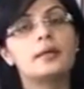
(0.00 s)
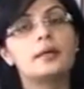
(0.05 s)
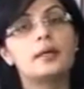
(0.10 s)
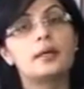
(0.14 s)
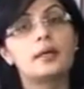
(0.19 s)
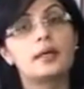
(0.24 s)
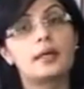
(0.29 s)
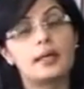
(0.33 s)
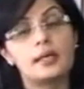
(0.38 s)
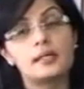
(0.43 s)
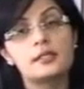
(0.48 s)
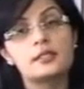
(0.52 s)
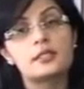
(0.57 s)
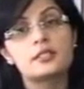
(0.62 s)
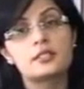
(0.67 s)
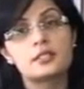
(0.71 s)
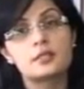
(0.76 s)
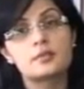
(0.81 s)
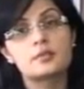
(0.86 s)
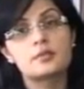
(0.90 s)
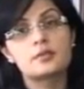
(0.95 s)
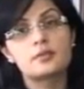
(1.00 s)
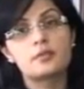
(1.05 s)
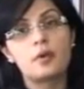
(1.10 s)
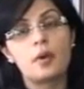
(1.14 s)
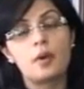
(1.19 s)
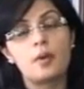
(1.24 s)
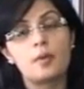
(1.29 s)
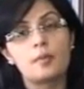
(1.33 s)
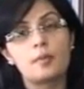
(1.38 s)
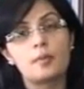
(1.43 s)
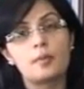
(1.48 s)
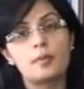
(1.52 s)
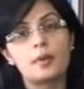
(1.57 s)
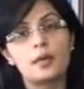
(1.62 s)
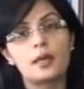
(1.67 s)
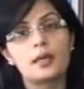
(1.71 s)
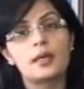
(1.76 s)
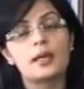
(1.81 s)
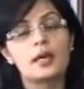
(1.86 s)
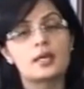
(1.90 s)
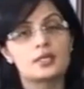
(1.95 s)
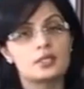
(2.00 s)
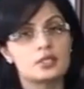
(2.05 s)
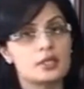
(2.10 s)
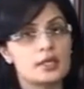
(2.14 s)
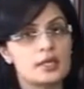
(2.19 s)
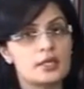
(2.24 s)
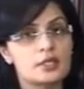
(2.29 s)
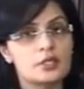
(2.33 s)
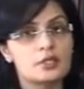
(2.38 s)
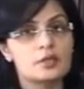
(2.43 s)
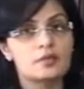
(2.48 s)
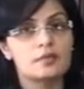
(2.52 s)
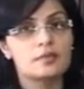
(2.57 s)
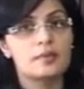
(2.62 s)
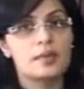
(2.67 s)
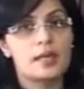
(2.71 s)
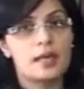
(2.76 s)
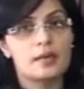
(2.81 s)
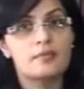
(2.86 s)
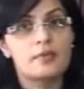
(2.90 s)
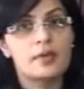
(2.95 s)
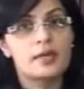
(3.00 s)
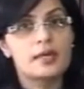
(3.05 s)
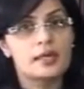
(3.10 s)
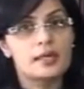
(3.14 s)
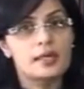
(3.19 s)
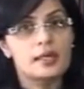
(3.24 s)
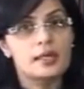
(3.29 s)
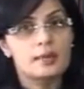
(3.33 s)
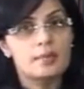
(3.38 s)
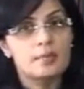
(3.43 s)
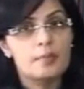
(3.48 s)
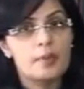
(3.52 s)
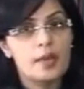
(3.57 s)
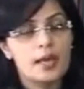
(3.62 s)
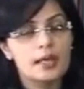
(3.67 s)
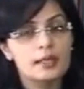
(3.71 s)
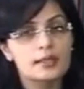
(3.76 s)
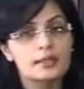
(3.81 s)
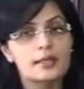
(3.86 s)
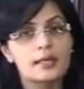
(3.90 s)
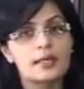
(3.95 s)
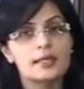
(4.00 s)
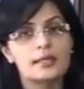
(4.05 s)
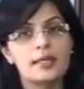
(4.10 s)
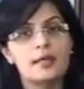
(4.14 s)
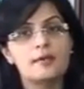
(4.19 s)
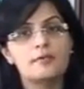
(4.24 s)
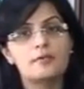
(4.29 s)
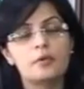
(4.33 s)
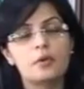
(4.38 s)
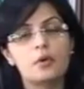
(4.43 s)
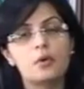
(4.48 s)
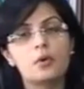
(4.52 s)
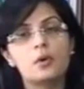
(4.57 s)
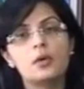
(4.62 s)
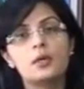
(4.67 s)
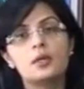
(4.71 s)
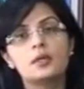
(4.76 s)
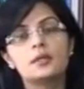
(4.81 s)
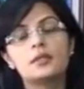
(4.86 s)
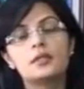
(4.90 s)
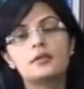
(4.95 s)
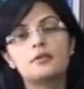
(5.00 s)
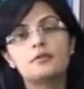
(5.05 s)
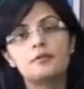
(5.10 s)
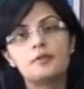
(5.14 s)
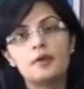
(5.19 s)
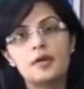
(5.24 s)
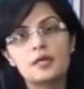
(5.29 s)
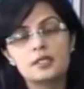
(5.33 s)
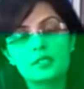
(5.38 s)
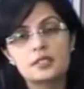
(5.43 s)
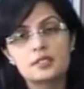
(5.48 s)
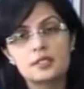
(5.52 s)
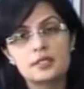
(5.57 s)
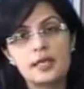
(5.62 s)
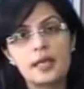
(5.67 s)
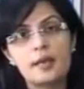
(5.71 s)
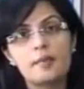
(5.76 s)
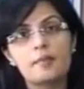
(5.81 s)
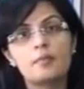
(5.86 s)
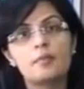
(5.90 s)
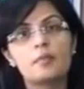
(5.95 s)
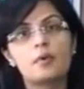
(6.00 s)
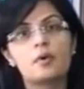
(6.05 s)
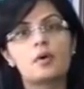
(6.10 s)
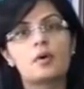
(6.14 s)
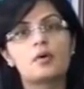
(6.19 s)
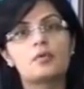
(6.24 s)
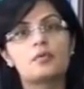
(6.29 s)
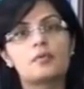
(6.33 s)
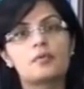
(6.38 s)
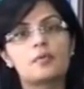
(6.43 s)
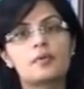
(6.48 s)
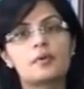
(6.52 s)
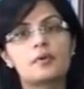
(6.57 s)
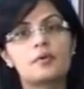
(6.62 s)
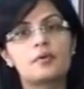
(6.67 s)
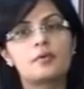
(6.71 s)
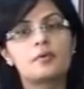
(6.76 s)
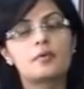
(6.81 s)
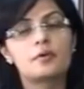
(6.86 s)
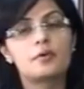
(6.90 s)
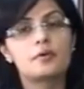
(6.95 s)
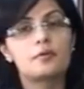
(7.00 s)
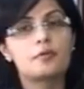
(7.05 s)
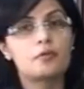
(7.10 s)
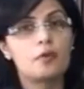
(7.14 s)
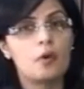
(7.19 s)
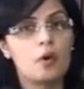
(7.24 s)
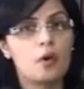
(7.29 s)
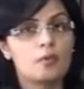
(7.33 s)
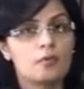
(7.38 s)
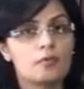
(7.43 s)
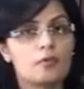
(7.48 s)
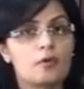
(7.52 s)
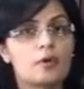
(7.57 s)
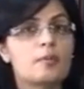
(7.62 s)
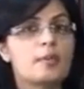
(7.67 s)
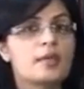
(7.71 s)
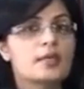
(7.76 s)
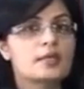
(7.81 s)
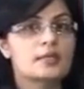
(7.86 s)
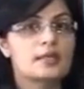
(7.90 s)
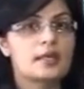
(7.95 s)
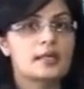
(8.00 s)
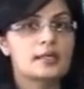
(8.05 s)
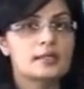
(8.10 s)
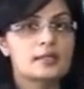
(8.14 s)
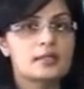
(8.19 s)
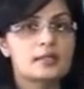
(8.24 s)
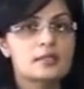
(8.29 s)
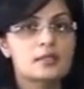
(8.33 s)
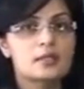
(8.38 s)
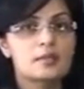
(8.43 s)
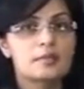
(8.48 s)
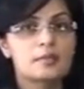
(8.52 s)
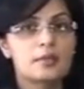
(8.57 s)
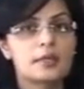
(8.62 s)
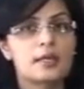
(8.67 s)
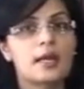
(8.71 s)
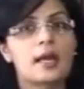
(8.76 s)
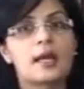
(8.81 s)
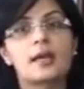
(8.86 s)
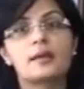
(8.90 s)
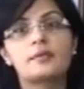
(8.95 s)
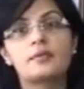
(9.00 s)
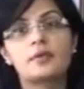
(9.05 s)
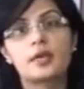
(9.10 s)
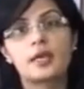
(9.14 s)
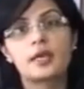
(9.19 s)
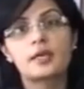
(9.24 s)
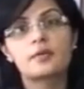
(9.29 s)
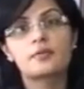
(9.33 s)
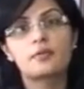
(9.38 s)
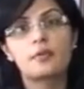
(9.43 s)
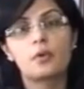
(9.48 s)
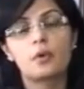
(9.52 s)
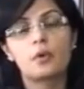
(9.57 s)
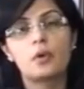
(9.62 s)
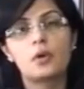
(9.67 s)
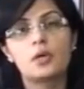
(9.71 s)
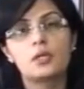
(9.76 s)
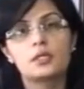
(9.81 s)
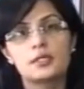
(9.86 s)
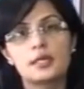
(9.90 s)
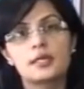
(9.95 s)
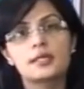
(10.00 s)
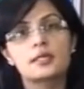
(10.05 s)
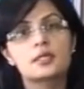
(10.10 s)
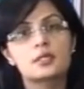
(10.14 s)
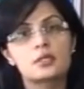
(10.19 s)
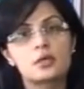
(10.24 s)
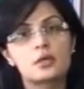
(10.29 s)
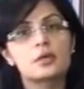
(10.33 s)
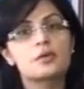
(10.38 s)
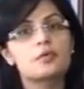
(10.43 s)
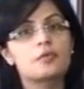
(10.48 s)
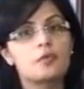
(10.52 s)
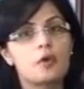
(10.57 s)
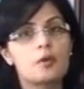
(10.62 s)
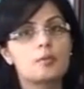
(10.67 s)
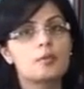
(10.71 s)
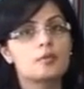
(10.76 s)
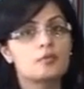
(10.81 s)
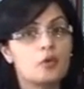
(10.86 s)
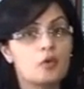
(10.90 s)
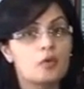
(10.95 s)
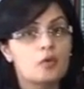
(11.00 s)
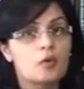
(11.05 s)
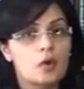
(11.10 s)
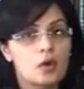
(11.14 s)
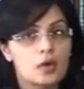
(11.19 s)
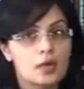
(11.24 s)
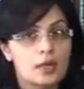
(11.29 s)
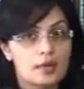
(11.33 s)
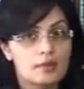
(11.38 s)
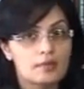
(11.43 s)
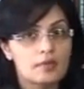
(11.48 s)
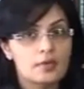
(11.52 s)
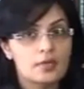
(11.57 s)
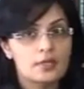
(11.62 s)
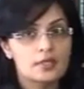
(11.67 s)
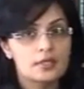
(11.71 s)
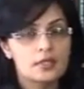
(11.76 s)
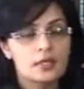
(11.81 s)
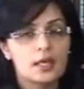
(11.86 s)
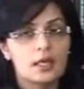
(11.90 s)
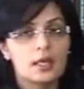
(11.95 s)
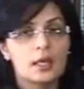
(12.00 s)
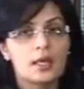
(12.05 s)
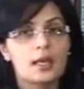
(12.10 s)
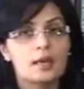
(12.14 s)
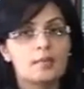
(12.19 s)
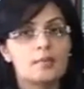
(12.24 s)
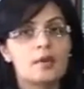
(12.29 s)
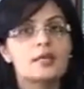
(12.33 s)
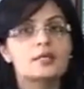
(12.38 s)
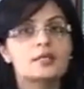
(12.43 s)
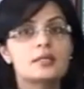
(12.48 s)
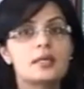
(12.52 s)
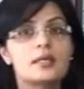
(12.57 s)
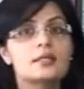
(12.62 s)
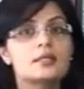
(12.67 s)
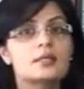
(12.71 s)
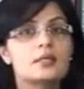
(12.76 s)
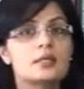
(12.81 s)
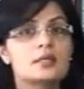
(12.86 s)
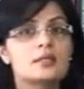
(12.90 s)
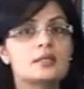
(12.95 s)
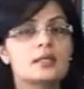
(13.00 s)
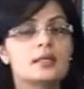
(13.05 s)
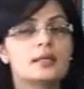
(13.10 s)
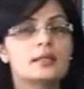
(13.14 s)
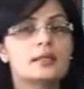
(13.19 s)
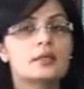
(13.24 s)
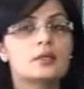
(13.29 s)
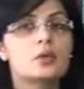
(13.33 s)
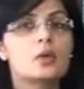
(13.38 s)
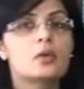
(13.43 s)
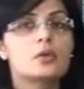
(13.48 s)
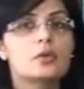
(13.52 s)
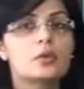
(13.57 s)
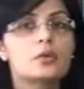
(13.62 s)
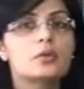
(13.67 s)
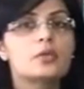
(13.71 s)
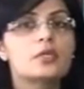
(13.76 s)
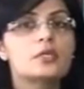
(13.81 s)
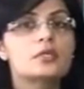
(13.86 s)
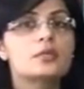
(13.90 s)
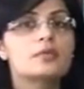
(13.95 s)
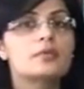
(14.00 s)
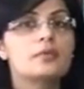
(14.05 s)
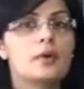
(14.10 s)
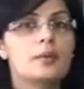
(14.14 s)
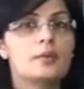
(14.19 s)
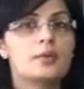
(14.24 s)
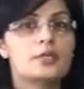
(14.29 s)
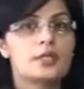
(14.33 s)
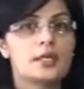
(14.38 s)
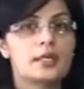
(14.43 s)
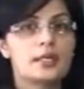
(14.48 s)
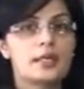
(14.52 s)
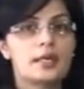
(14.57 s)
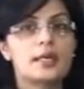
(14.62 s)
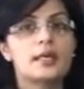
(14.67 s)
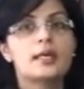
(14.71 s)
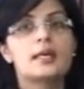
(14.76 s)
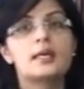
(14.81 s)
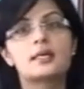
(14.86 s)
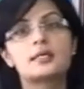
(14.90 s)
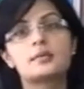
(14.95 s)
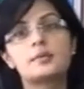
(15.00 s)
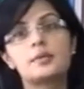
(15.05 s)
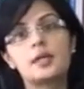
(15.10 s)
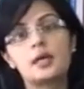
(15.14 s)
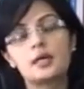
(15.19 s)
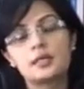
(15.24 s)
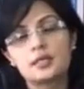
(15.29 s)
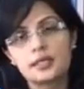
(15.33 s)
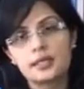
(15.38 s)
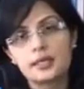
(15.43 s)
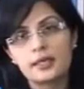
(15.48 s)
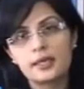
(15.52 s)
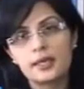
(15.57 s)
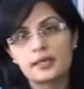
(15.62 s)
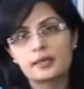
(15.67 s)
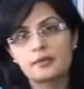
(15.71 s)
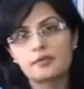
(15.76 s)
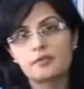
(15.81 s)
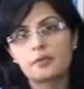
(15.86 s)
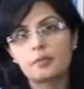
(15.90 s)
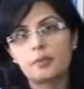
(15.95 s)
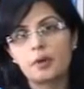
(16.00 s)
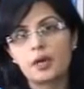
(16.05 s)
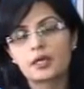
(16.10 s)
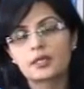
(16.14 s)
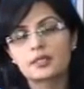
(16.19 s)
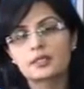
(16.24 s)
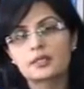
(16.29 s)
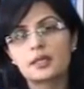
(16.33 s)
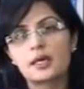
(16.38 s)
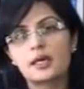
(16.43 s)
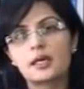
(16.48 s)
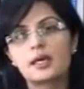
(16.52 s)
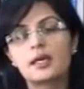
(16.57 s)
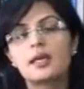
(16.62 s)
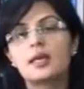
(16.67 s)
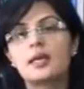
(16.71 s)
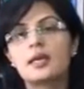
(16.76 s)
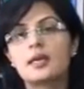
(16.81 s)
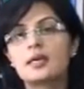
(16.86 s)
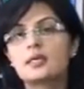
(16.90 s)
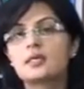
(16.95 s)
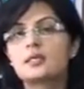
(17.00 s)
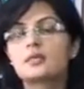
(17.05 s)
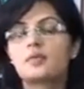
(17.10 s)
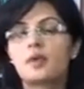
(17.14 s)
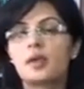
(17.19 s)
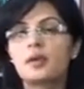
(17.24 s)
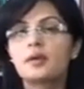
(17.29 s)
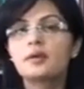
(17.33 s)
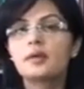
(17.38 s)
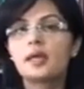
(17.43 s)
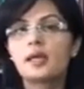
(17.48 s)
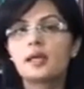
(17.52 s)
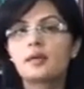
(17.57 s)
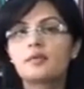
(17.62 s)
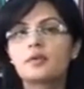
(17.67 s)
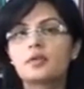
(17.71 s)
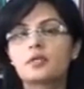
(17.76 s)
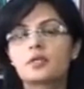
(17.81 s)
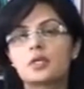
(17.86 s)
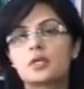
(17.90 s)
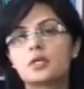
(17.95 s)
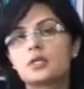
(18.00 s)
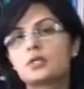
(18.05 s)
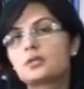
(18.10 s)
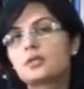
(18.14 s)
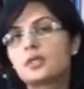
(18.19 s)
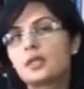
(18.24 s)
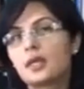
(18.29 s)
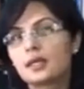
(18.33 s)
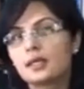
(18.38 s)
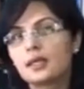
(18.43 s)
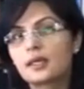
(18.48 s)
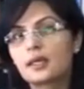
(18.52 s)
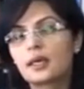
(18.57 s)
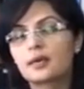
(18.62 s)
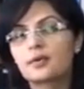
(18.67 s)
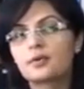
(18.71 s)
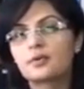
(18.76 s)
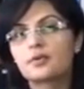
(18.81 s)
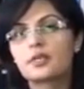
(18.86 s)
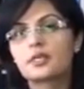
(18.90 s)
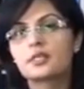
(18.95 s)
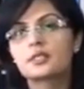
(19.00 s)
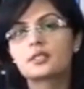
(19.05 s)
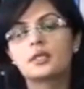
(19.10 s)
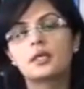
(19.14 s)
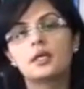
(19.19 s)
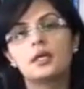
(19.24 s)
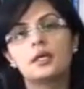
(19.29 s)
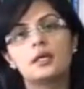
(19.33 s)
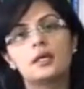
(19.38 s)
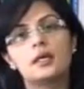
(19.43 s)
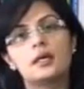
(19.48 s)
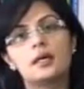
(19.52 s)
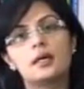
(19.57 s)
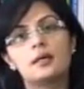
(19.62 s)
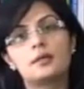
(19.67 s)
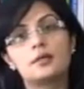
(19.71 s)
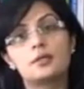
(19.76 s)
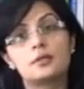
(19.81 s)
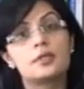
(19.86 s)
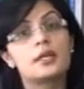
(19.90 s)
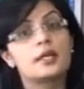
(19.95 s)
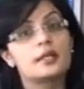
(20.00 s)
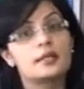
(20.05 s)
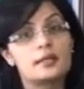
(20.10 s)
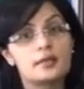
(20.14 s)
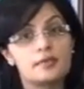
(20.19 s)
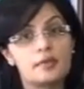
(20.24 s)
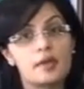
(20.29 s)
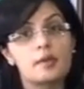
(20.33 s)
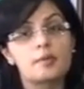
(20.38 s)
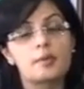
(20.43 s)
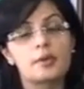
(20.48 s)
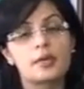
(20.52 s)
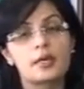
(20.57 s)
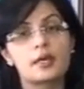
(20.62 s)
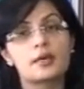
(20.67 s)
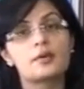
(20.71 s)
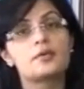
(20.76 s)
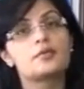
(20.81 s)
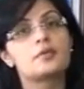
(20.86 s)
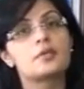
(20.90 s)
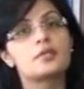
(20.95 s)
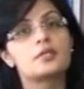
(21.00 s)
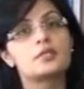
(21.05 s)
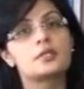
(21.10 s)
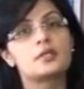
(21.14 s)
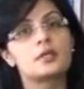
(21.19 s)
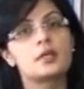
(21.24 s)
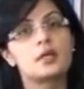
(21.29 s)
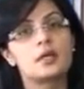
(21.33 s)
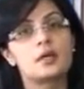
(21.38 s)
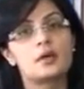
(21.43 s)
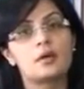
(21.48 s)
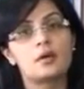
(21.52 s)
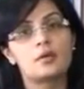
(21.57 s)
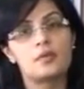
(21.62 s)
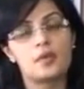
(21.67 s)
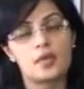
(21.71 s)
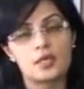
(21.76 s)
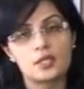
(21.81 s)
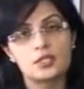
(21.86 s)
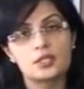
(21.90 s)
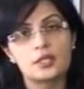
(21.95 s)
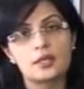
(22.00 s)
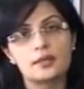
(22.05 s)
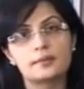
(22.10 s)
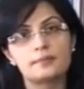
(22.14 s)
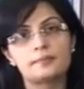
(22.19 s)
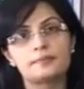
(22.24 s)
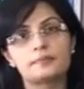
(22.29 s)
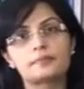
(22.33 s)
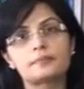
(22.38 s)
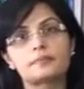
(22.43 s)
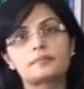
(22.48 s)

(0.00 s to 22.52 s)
uh, health systems reform in isolation will have very little impact. And therefore, the first stem of re reform for a mixed health system that I advocate for centers on reform of overall governance. And my sense is that although this reform agenda has been articulated for Pakistan, it is very relevant to the other countries, uh, to the other developing countries uh, of Asia.